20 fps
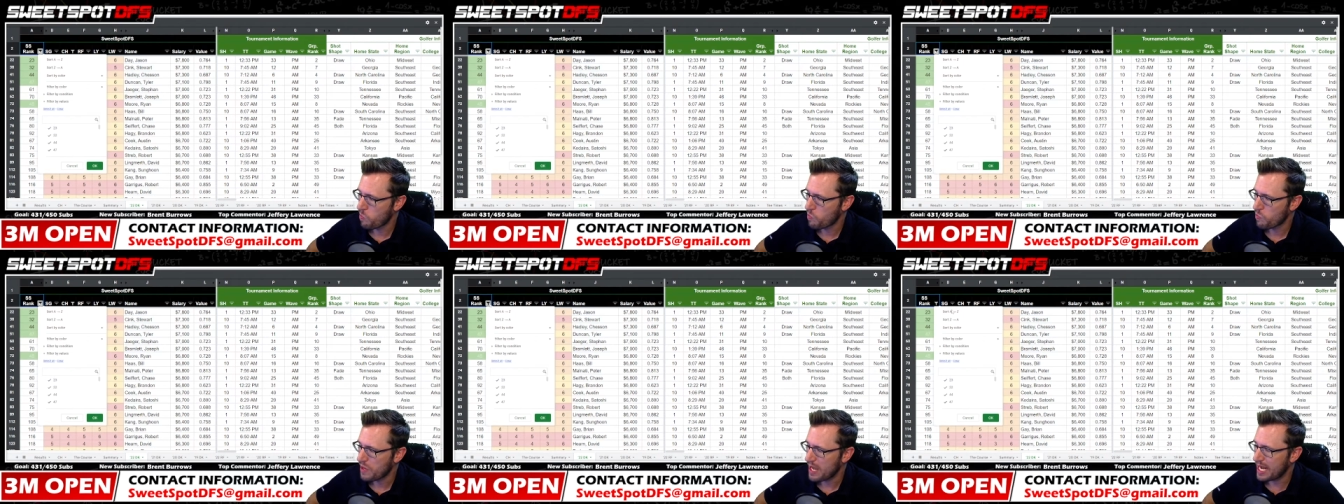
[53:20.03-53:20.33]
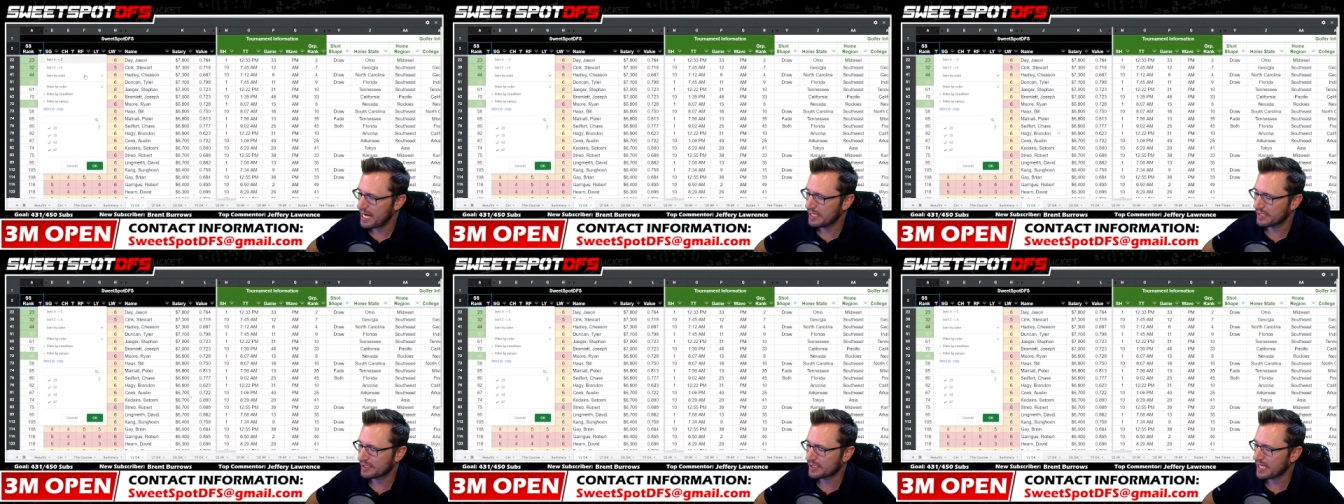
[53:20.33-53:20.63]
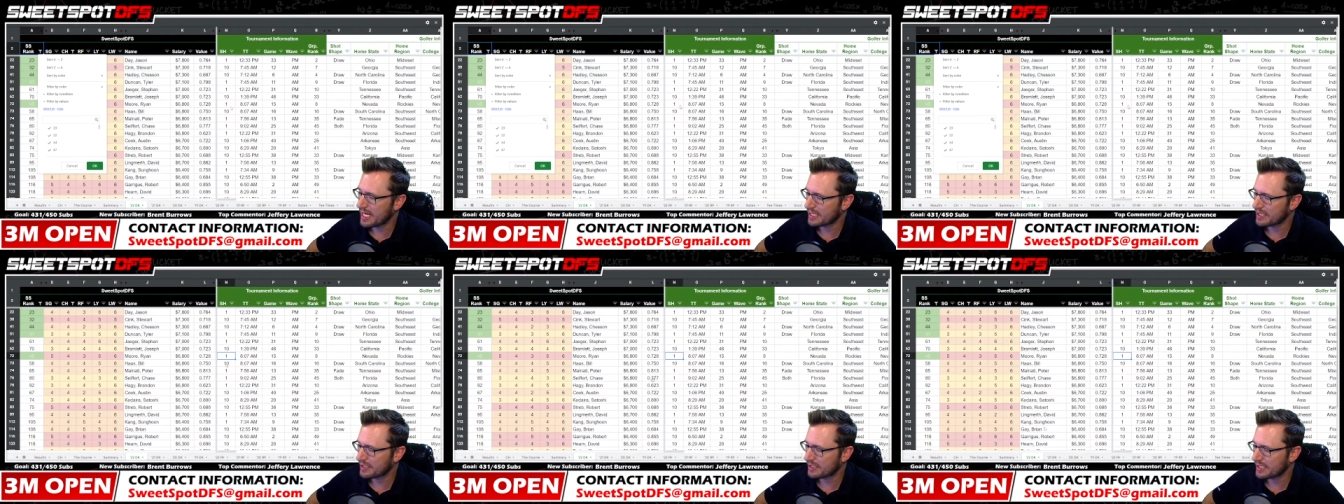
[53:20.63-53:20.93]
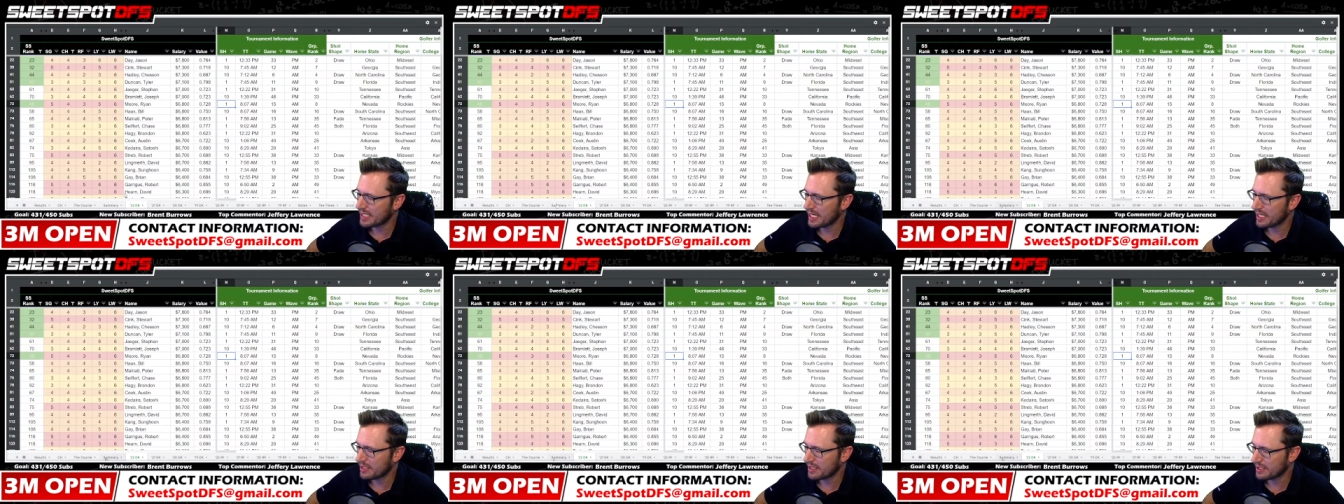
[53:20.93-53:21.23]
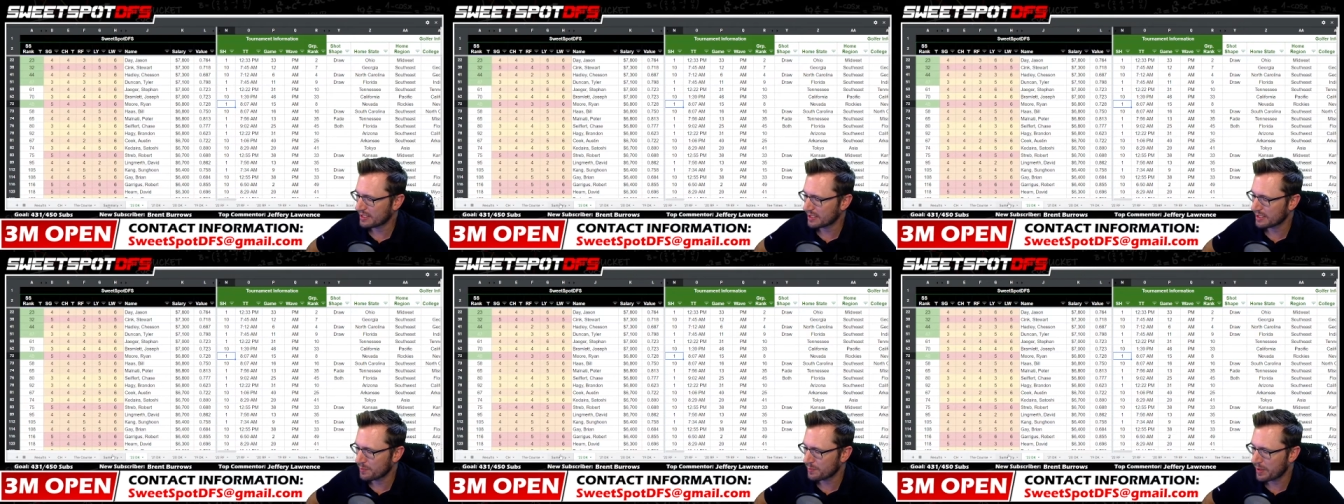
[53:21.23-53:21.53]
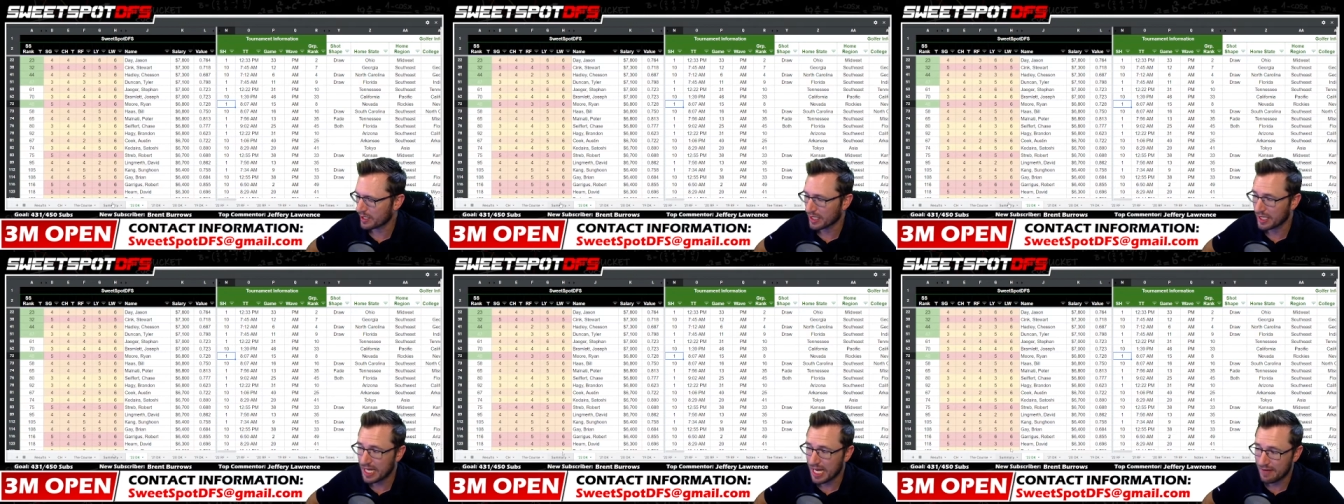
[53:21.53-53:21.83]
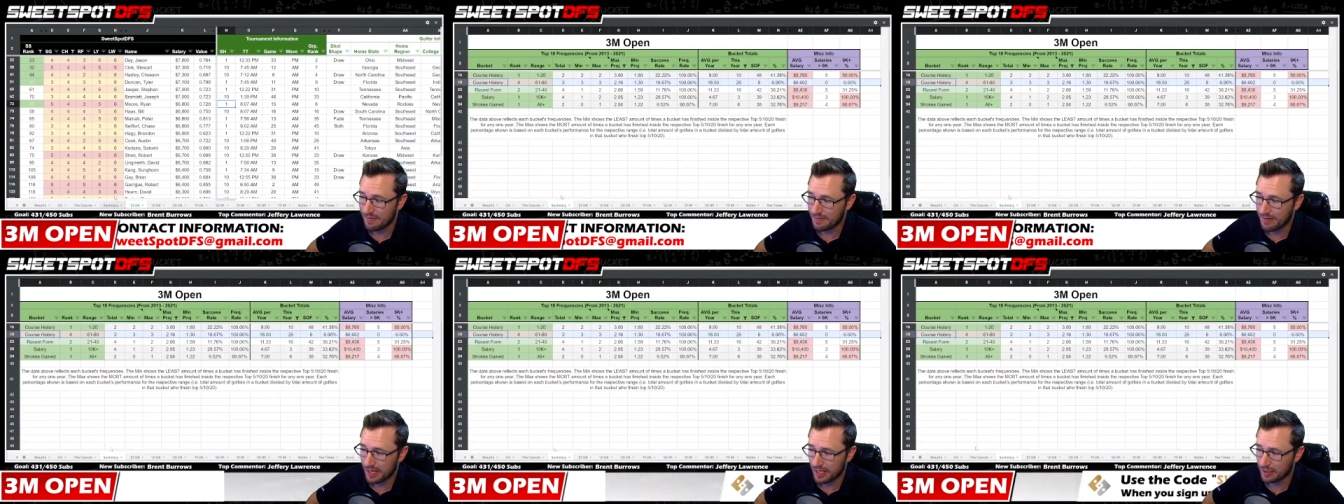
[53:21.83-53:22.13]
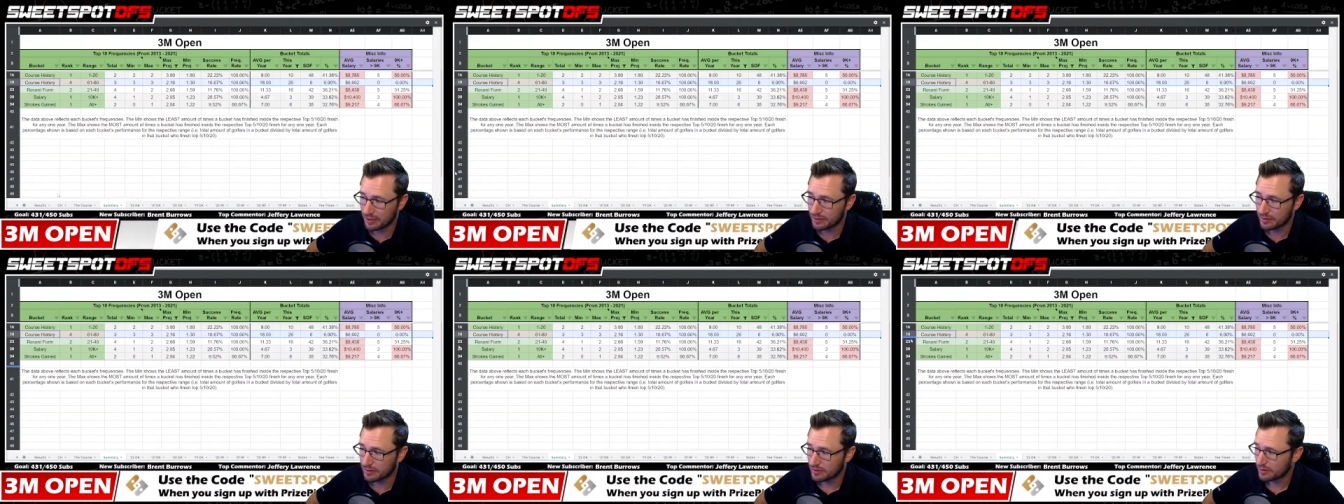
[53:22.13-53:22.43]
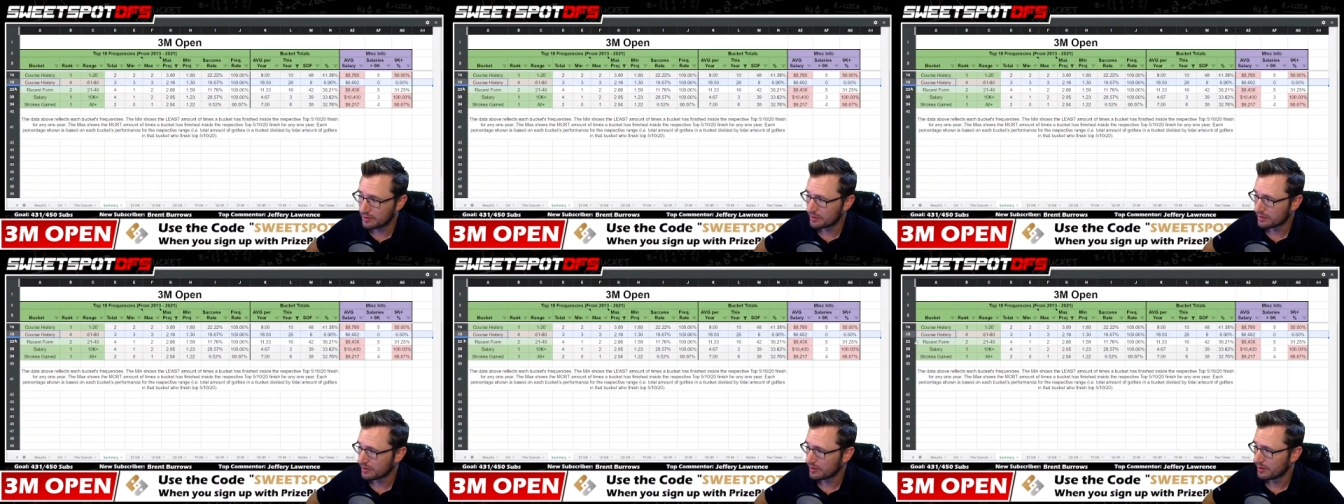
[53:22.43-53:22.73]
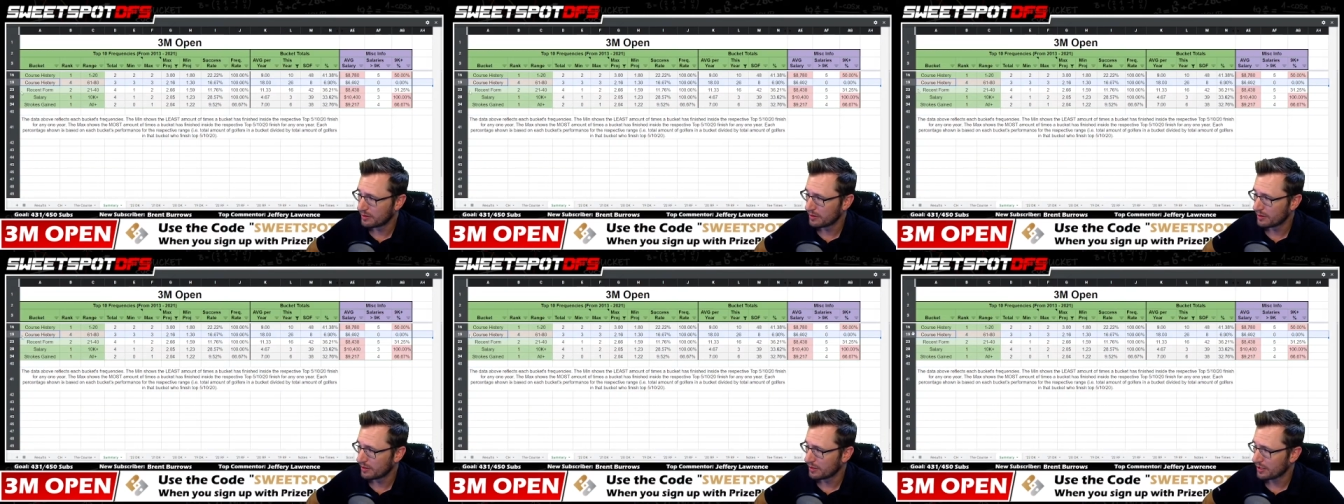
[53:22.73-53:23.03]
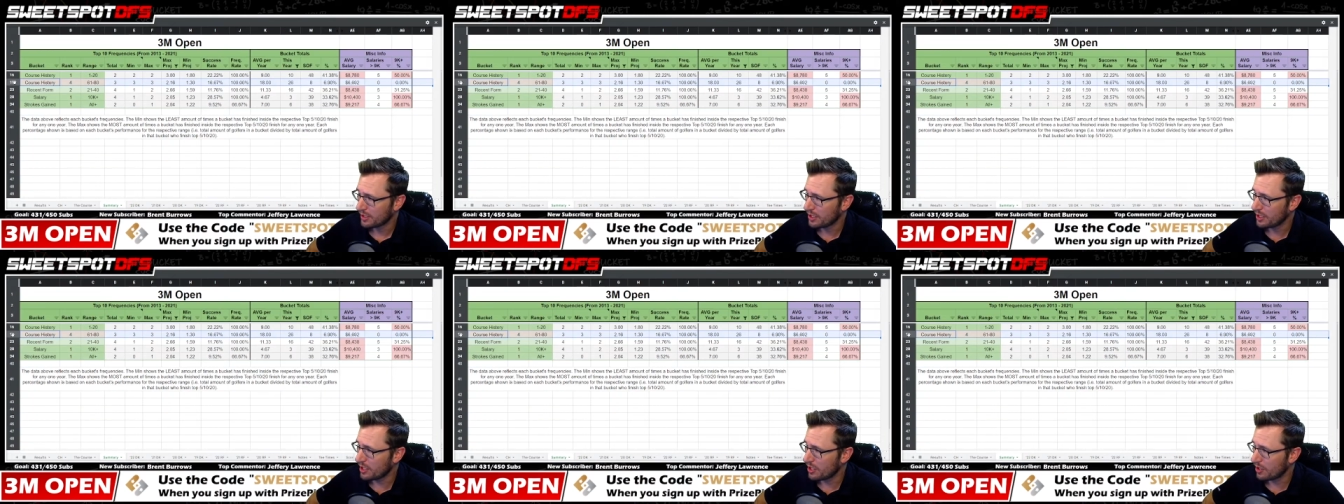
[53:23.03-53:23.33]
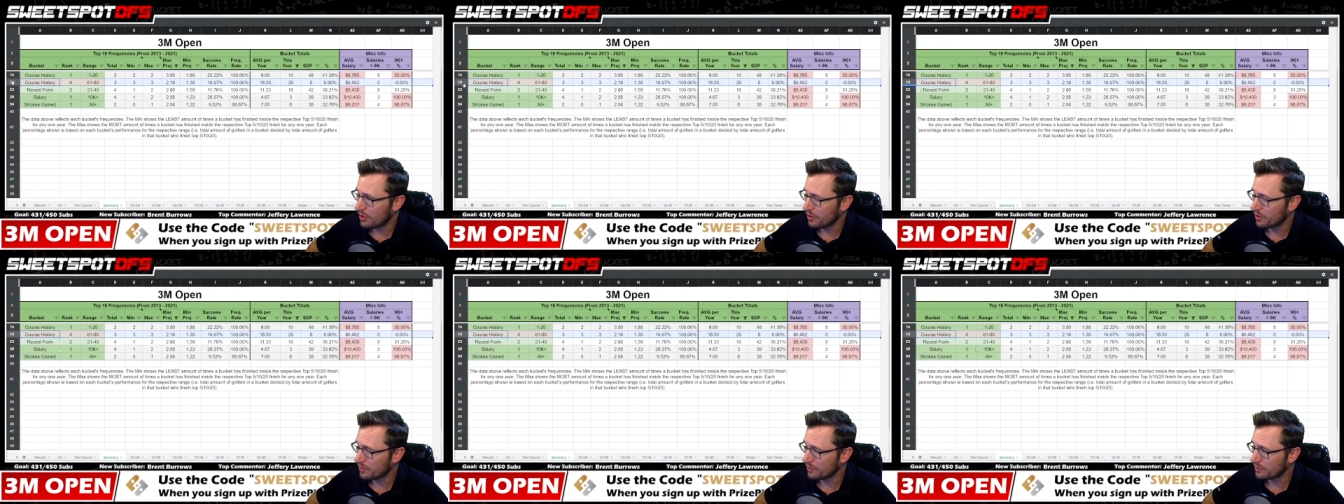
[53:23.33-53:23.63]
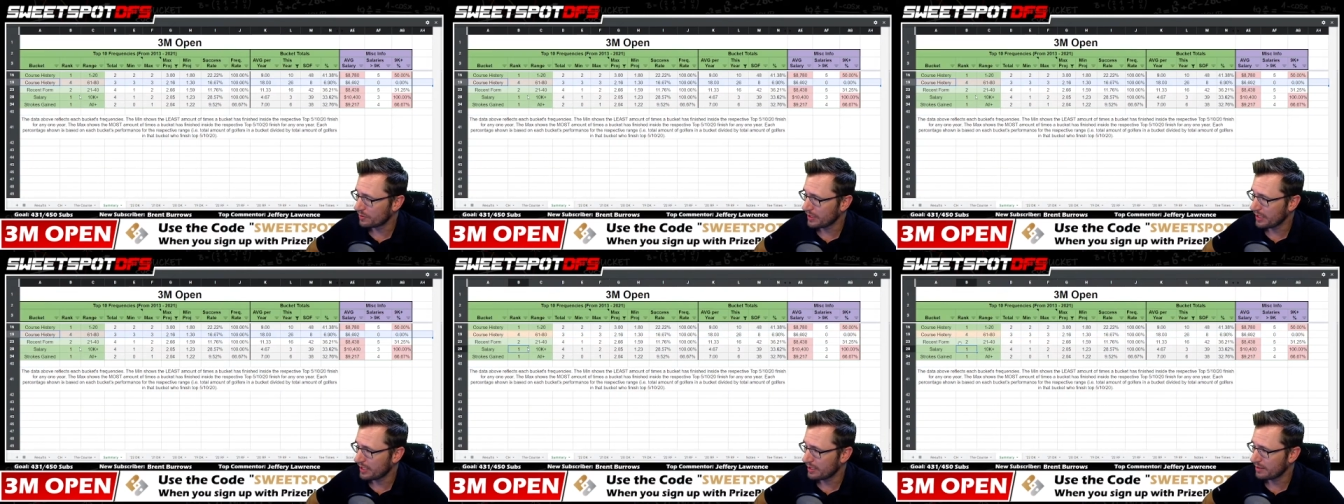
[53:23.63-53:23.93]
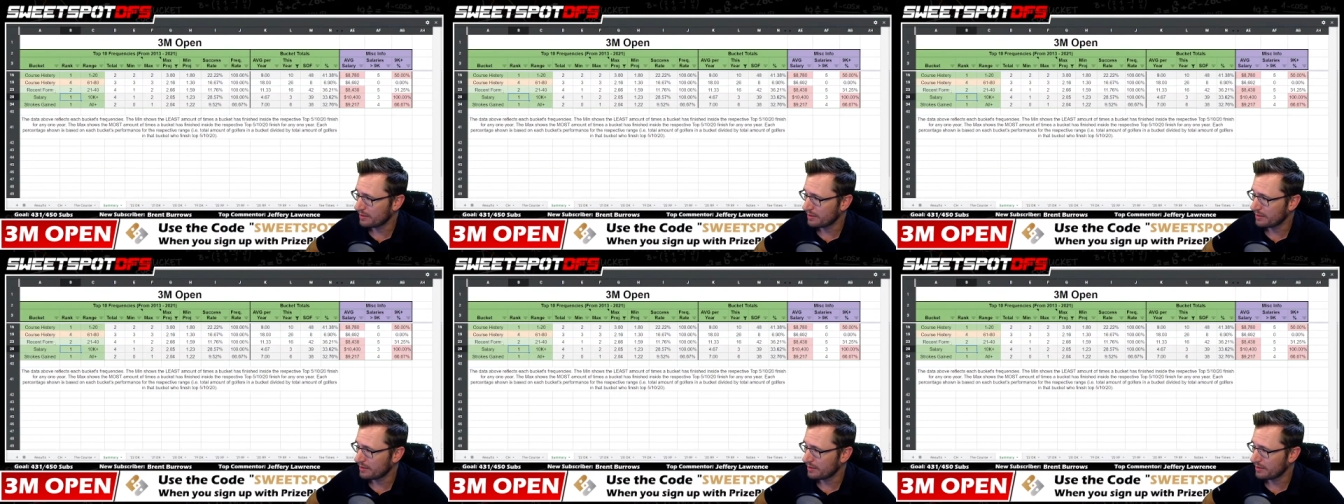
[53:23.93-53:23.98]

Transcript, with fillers: And it's not to say that this bucket can't fail. You know, it